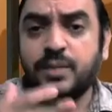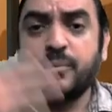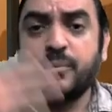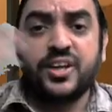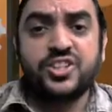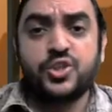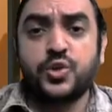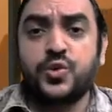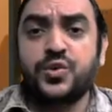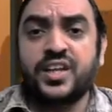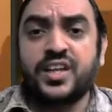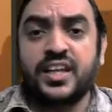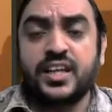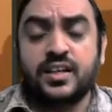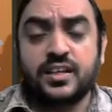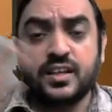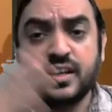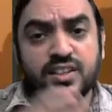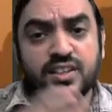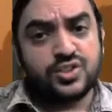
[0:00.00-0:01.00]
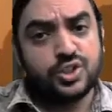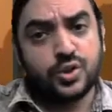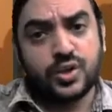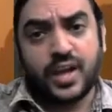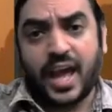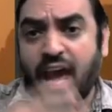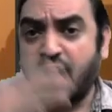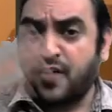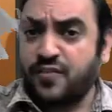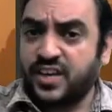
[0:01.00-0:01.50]
maturity increase, your
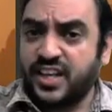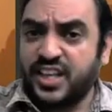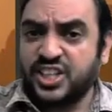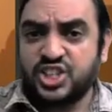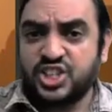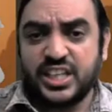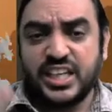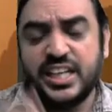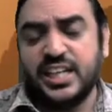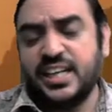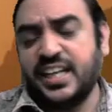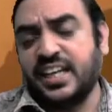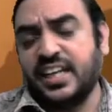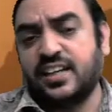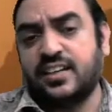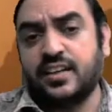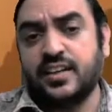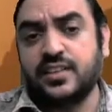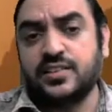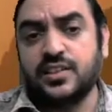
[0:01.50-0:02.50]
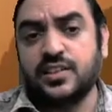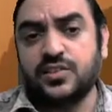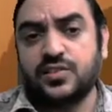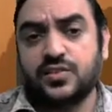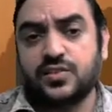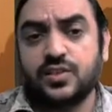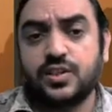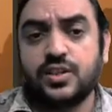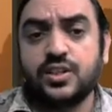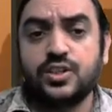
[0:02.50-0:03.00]
average yield
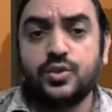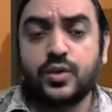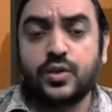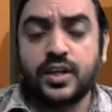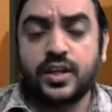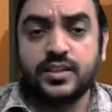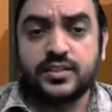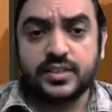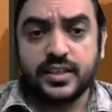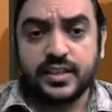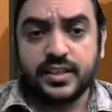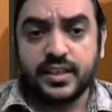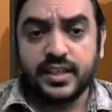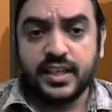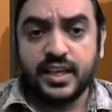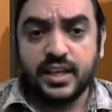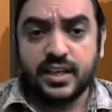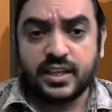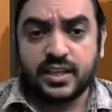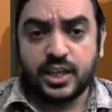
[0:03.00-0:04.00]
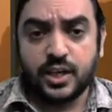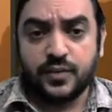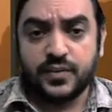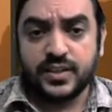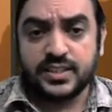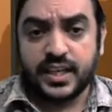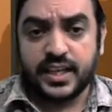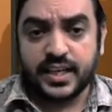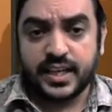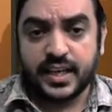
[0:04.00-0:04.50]
increases. You can say yield curve
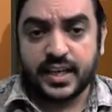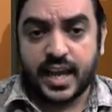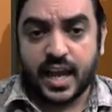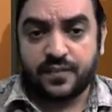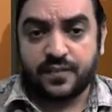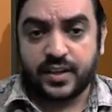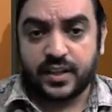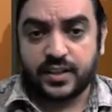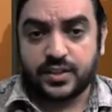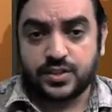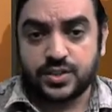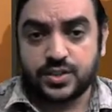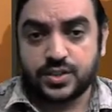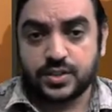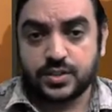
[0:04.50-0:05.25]
is like an average.